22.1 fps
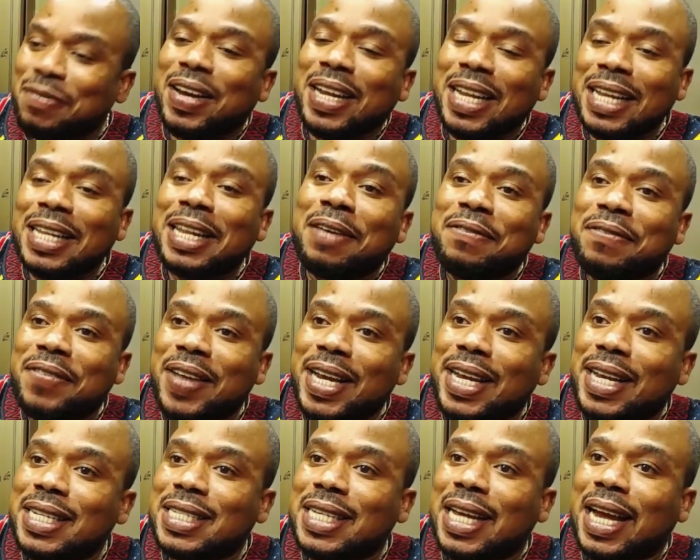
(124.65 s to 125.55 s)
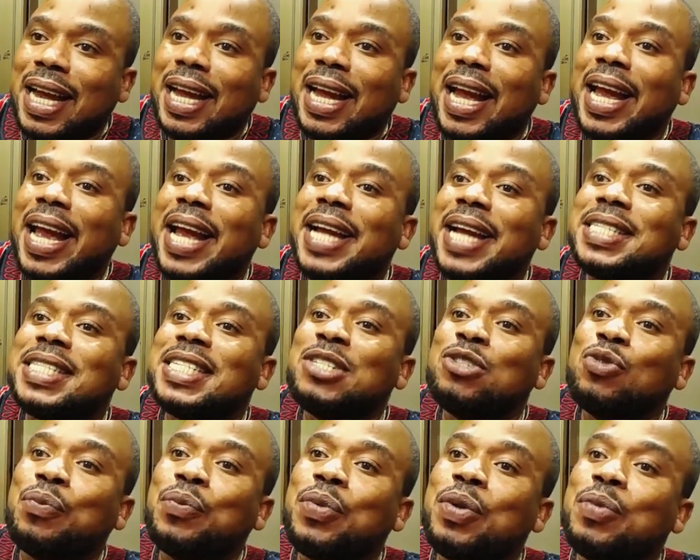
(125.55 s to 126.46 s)
another verdict and the
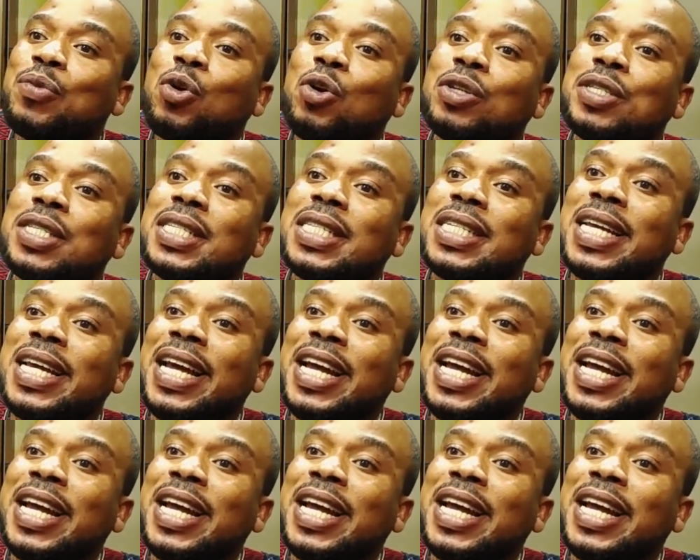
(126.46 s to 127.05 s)
Supreme Court